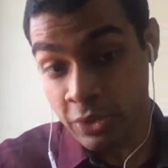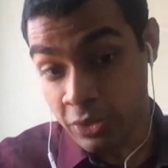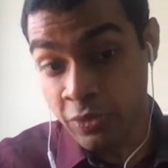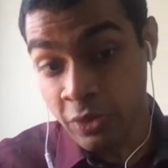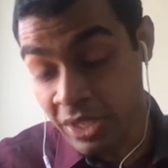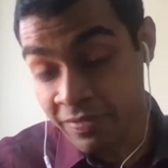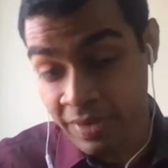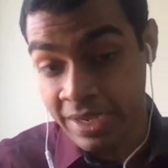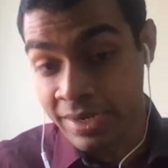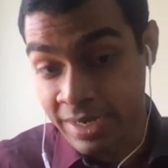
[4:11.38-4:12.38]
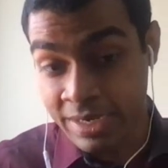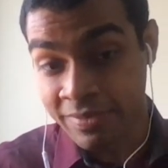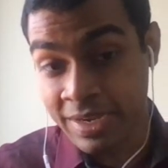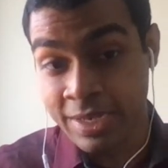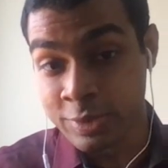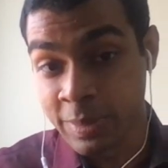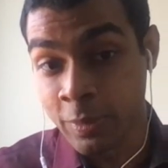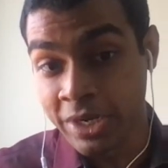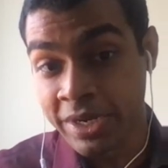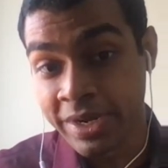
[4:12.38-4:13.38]
if you give like a data file to
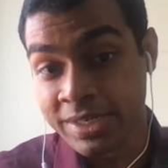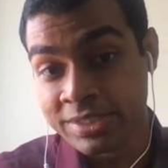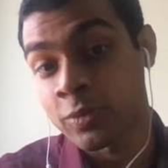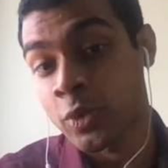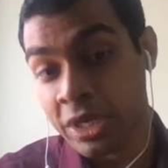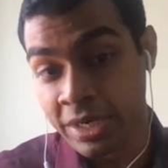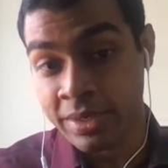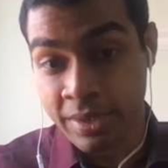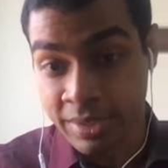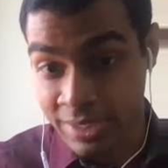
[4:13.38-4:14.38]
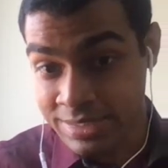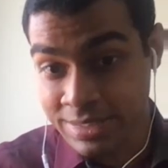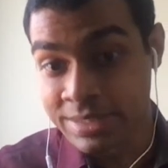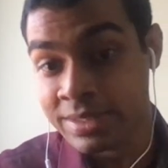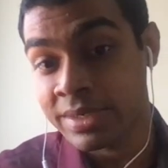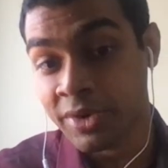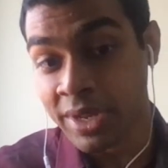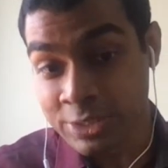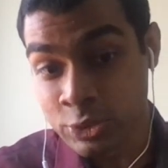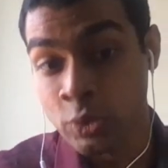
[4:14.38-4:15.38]
symbolic regression, what it does is it
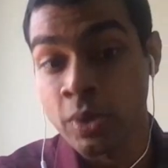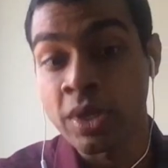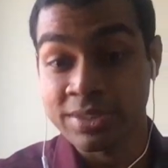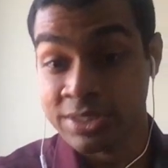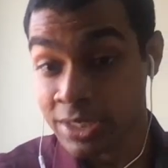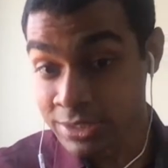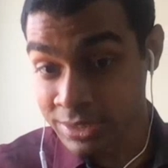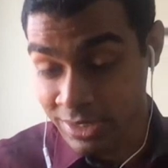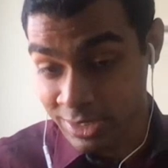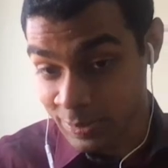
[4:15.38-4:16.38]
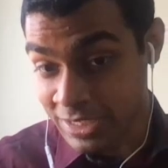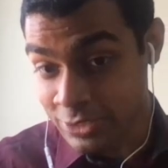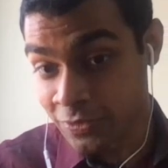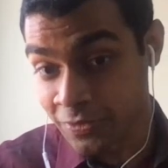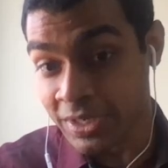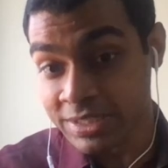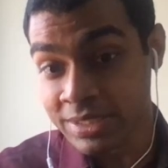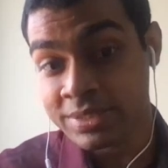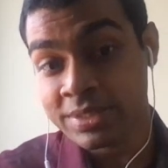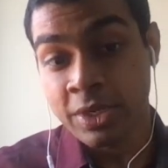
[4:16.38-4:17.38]
tries to search the space of
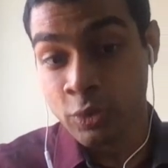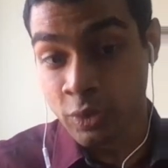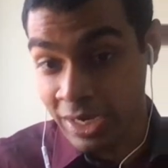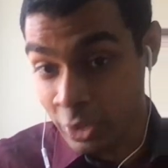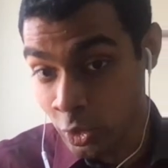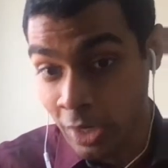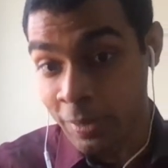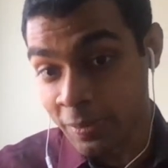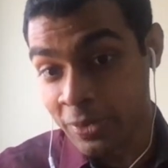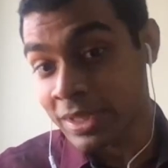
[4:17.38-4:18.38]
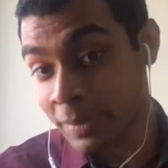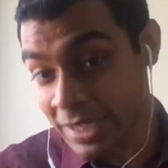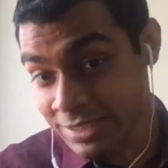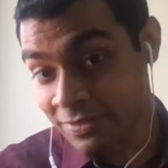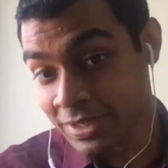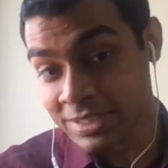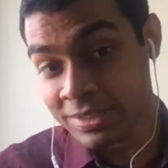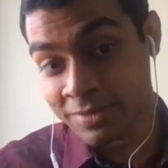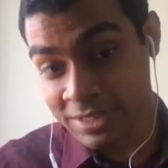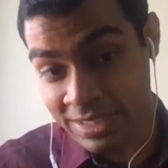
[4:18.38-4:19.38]
functions to try to come up with the best function
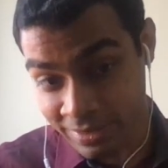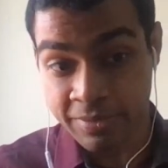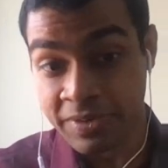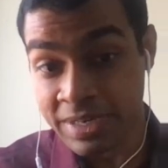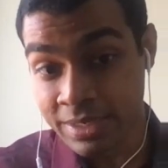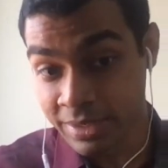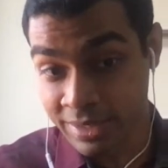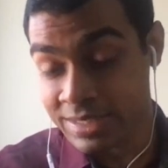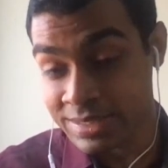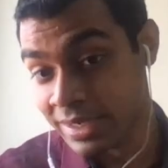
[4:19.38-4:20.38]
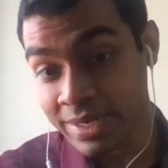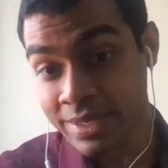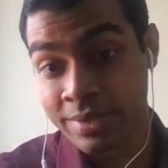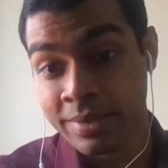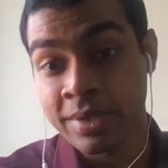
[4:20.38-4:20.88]
which can fit these data.